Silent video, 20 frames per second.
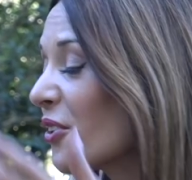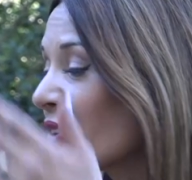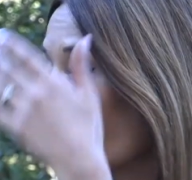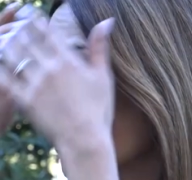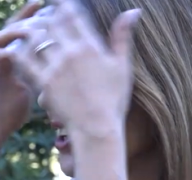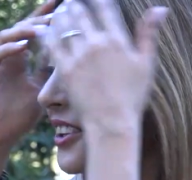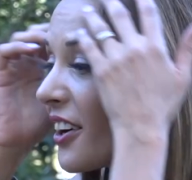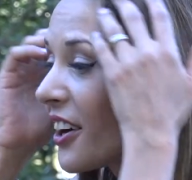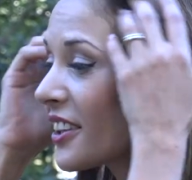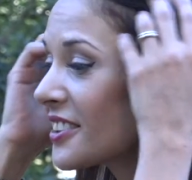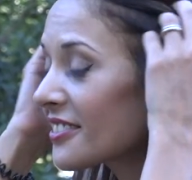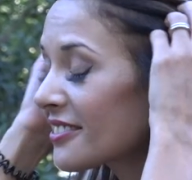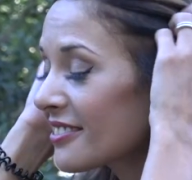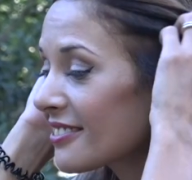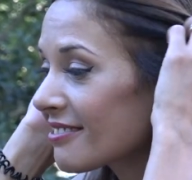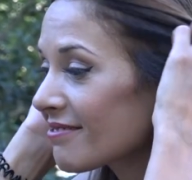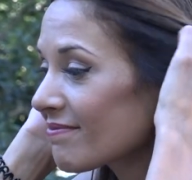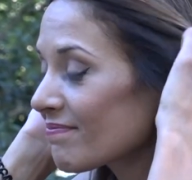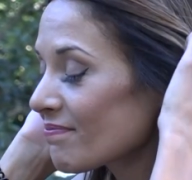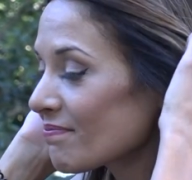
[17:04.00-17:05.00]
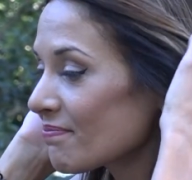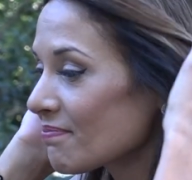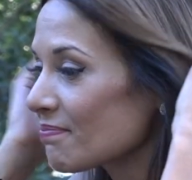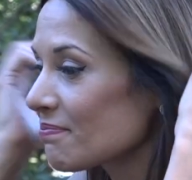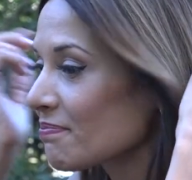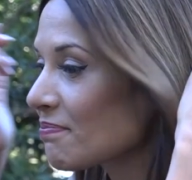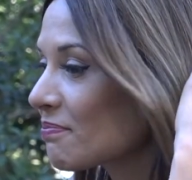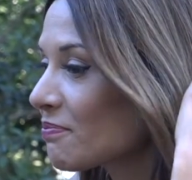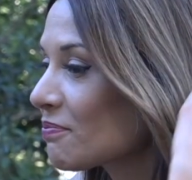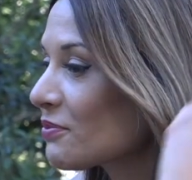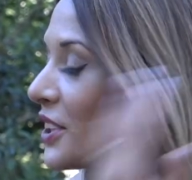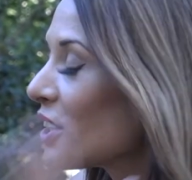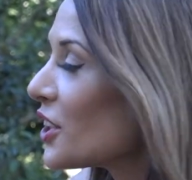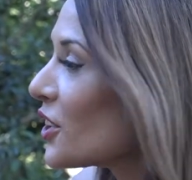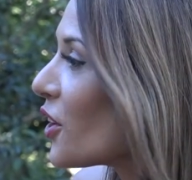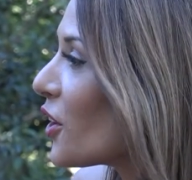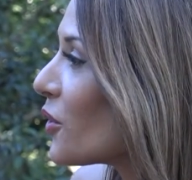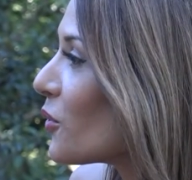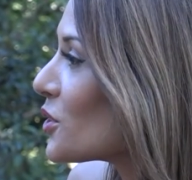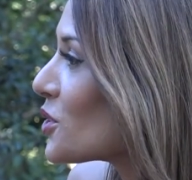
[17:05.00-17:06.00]
I didn't
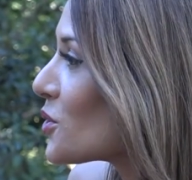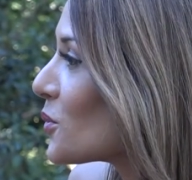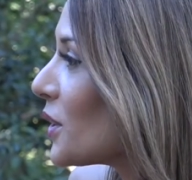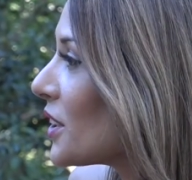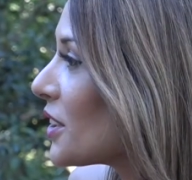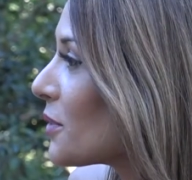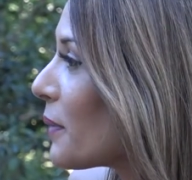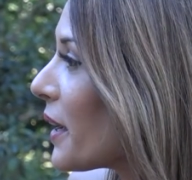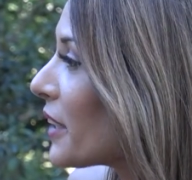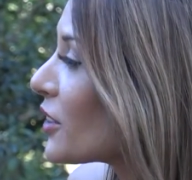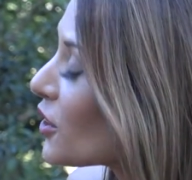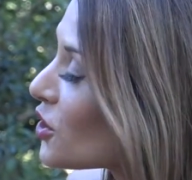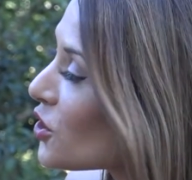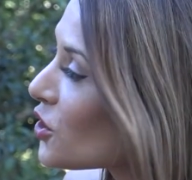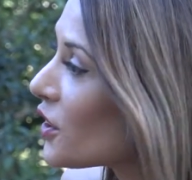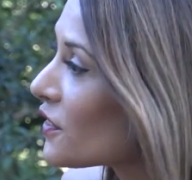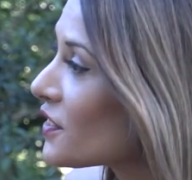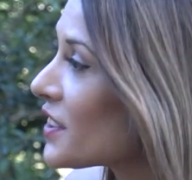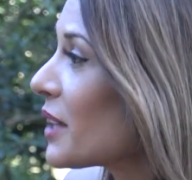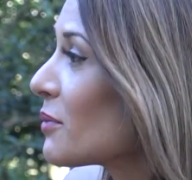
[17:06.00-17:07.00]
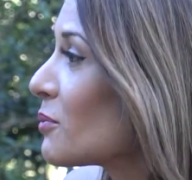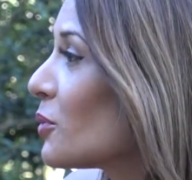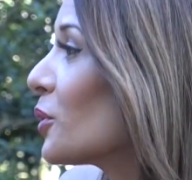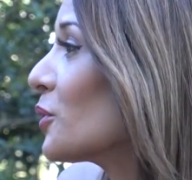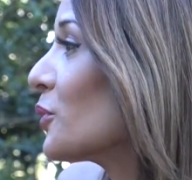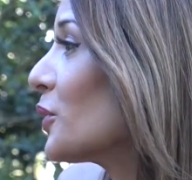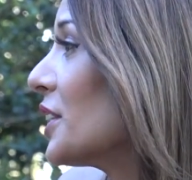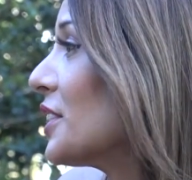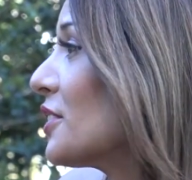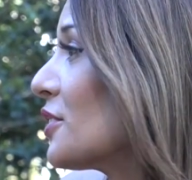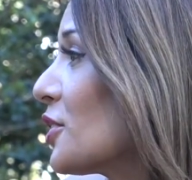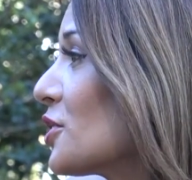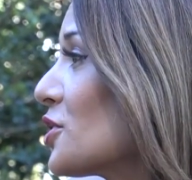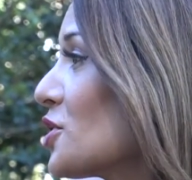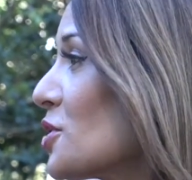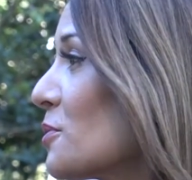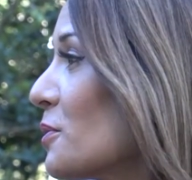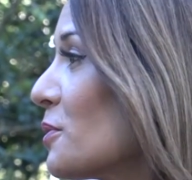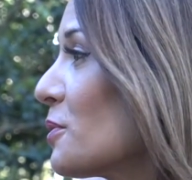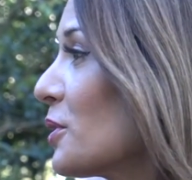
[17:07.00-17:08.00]
know what to expect. I should have done more research,
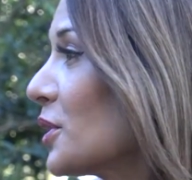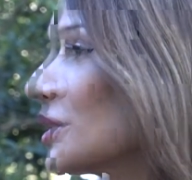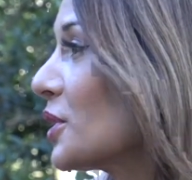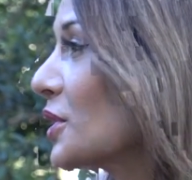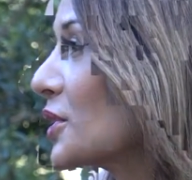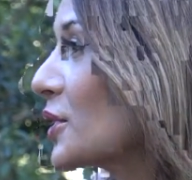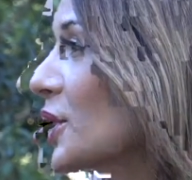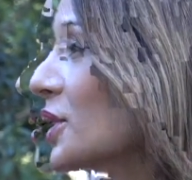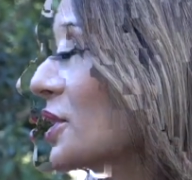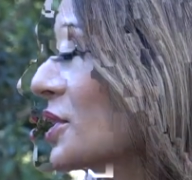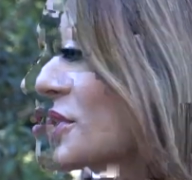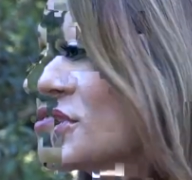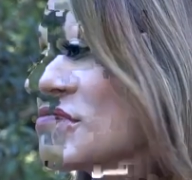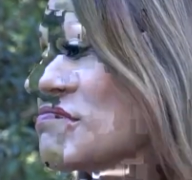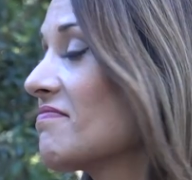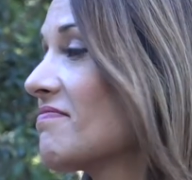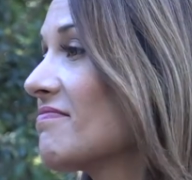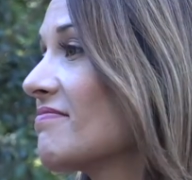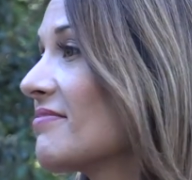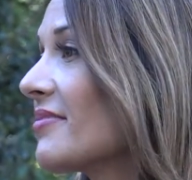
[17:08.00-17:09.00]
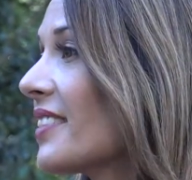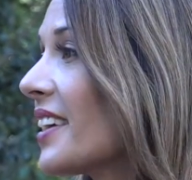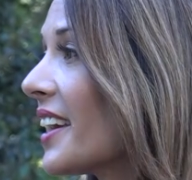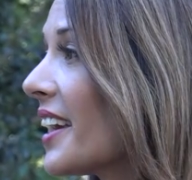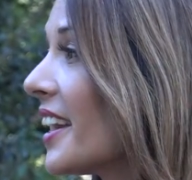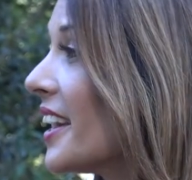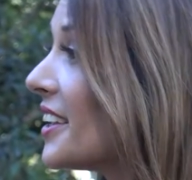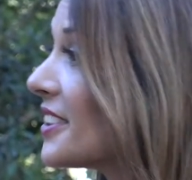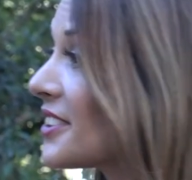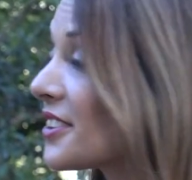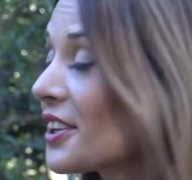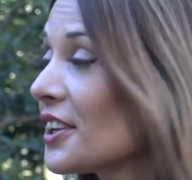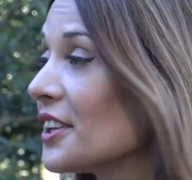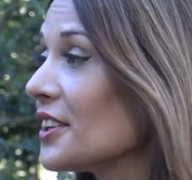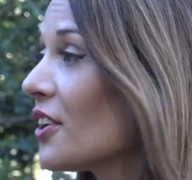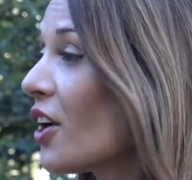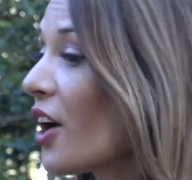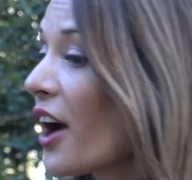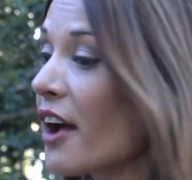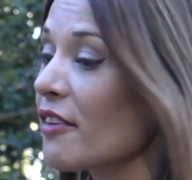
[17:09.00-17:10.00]
to be honest. I
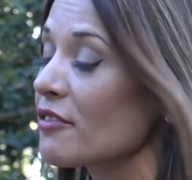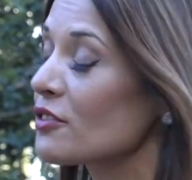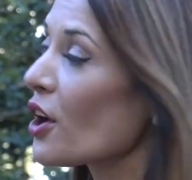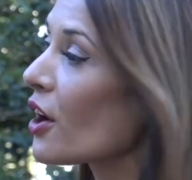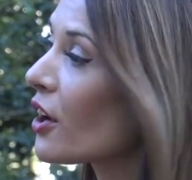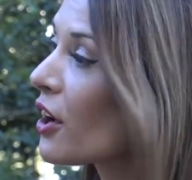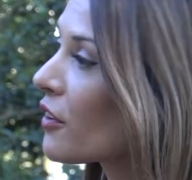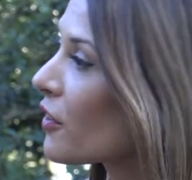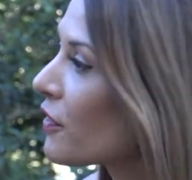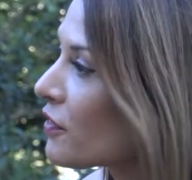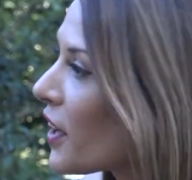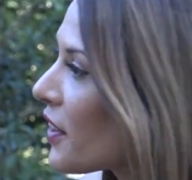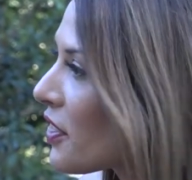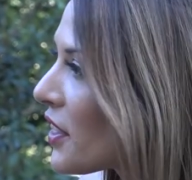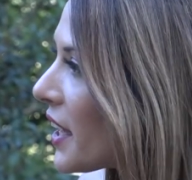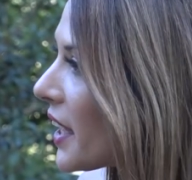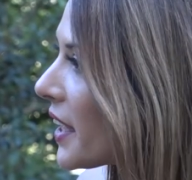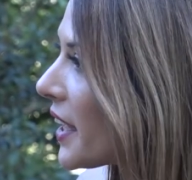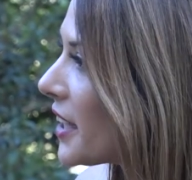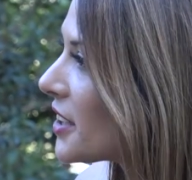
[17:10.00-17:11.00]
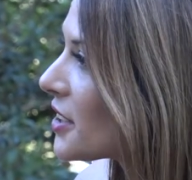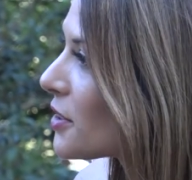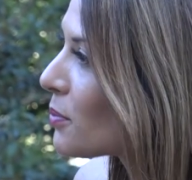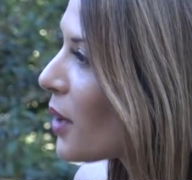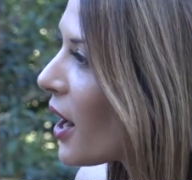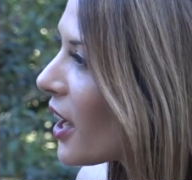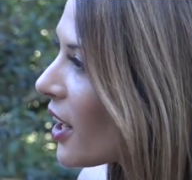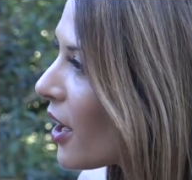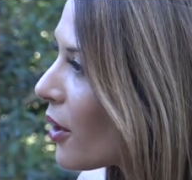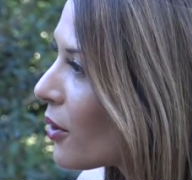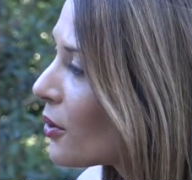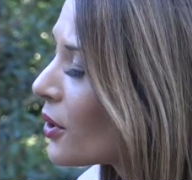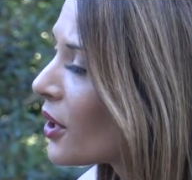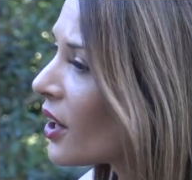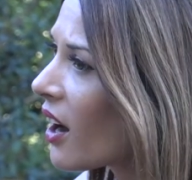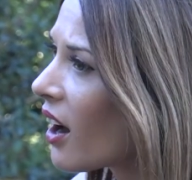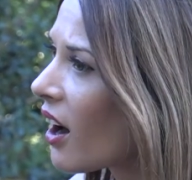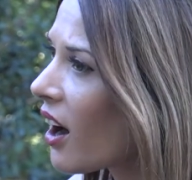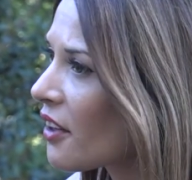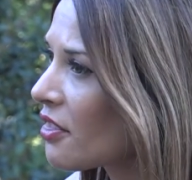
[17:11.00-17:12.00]
have nothing against Milo.
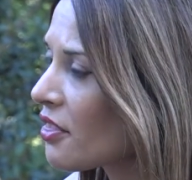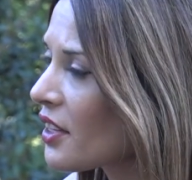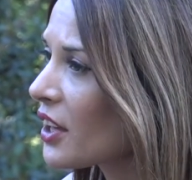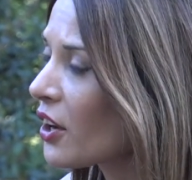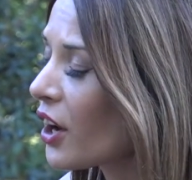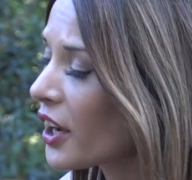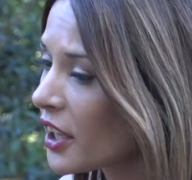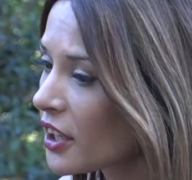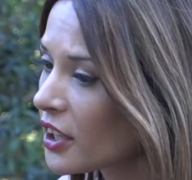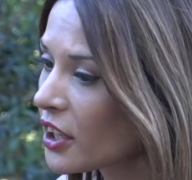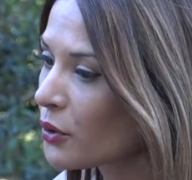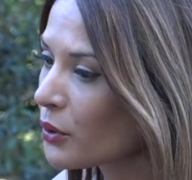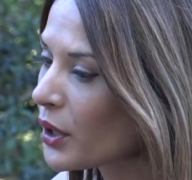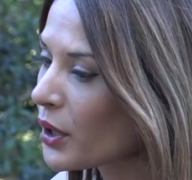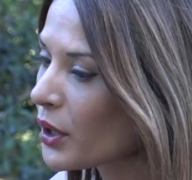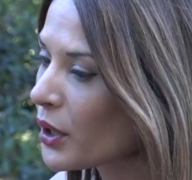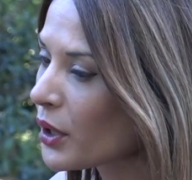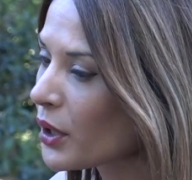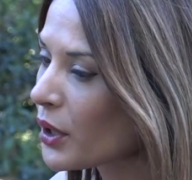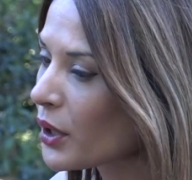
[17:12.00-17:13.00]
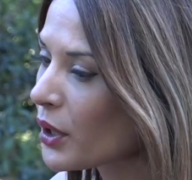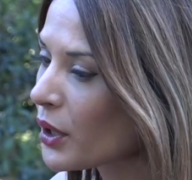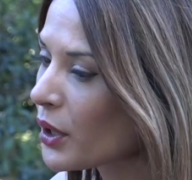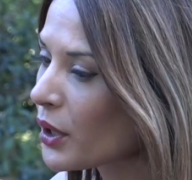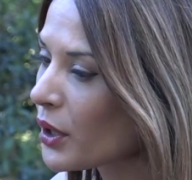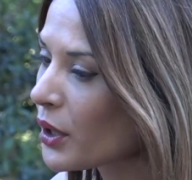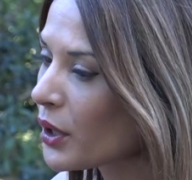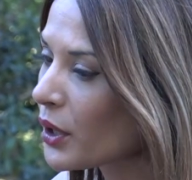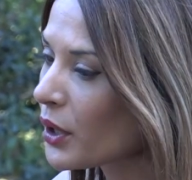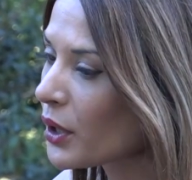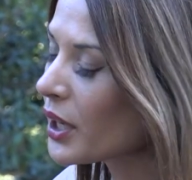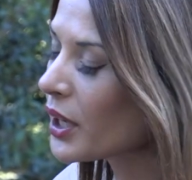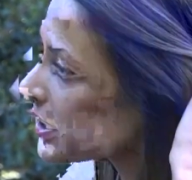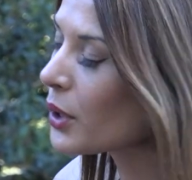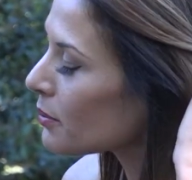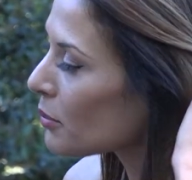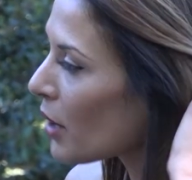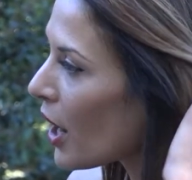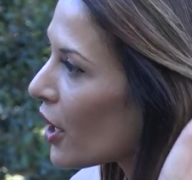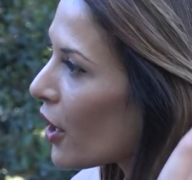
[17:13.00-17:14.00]
I think I can agree with a lot of the things that
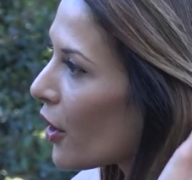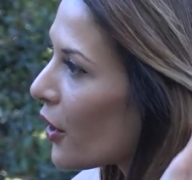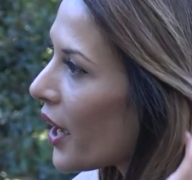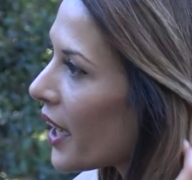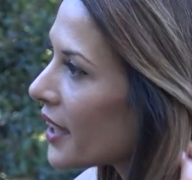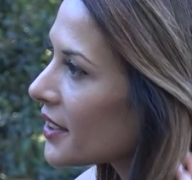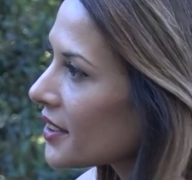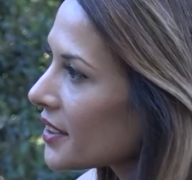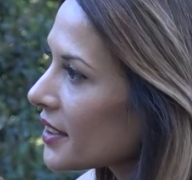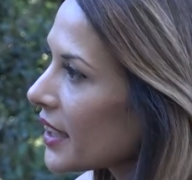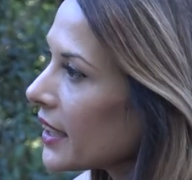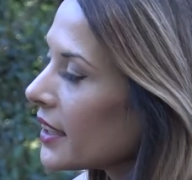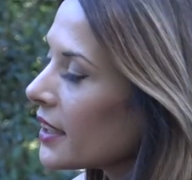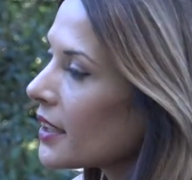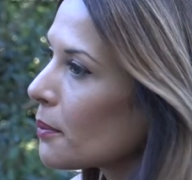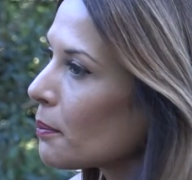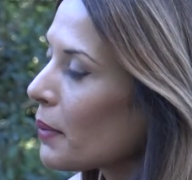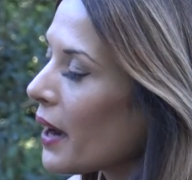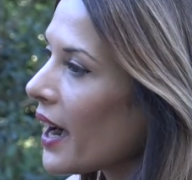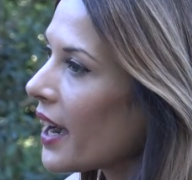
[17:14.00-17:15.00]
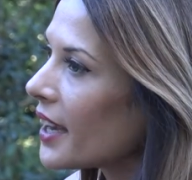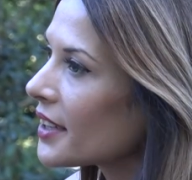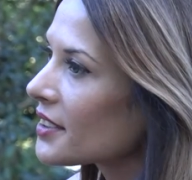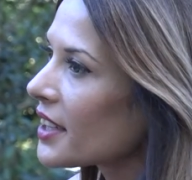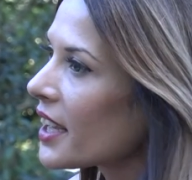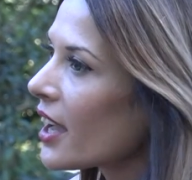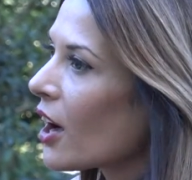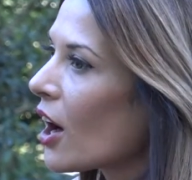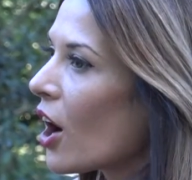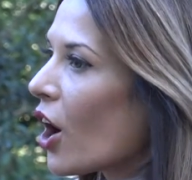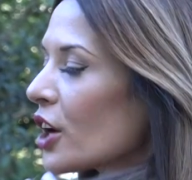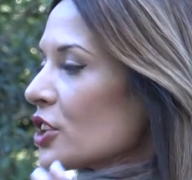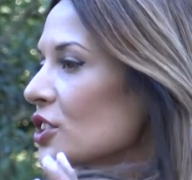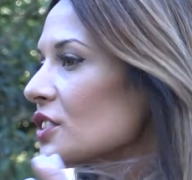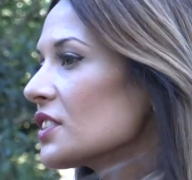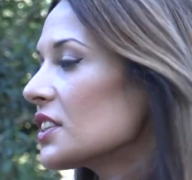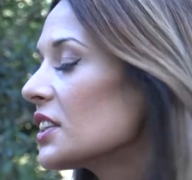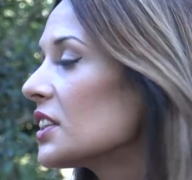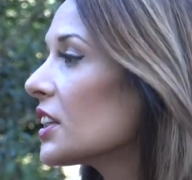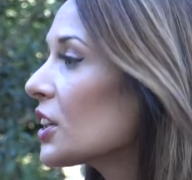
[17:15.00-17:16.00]
Milo has said in the past. I just
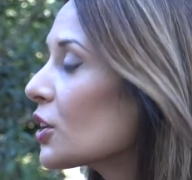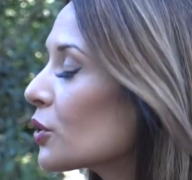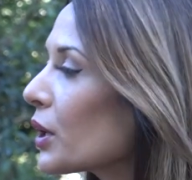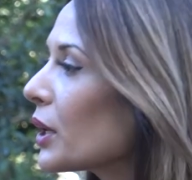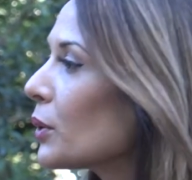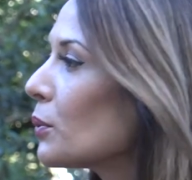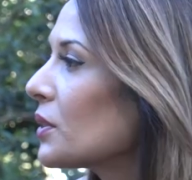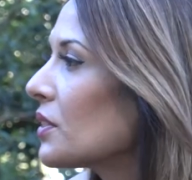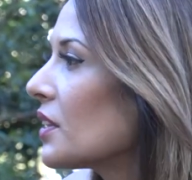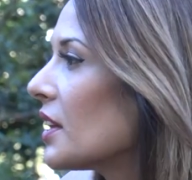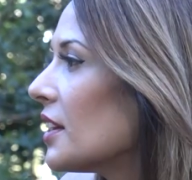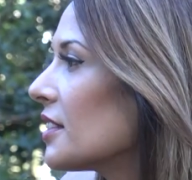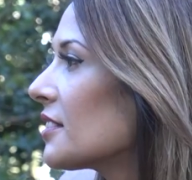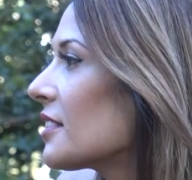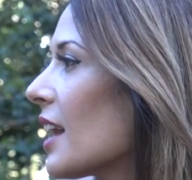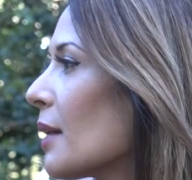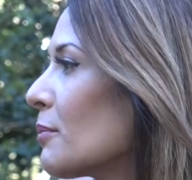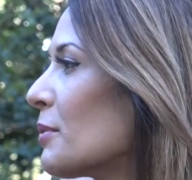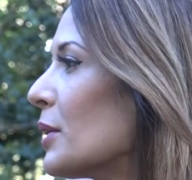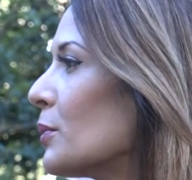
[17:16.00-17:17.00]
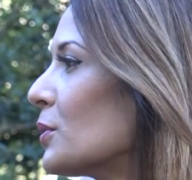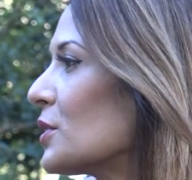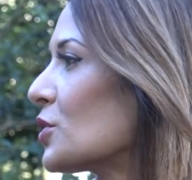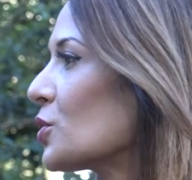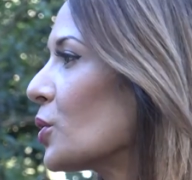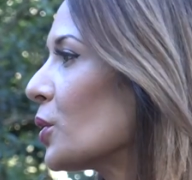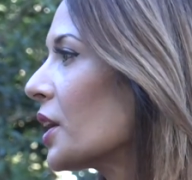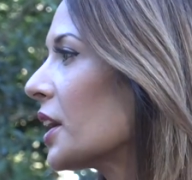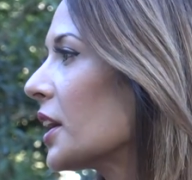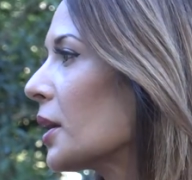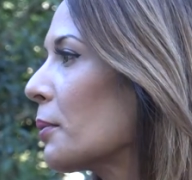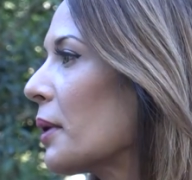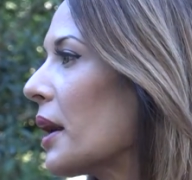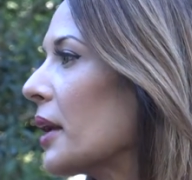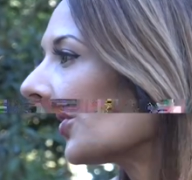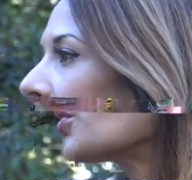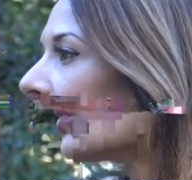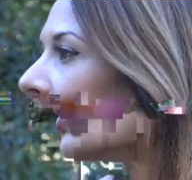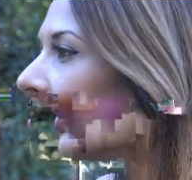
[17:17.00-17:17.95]
didn't agree with the Islam he was talking about.